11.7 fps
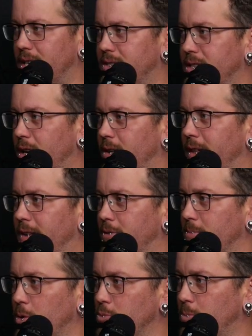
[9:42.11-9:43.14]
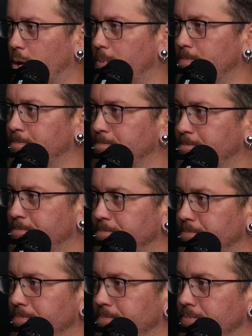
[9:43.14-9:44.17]
care of that for the most part, and
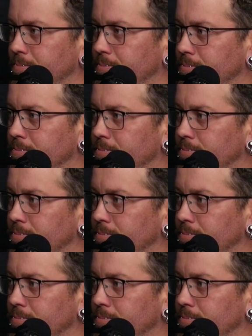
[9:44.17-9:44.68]
they will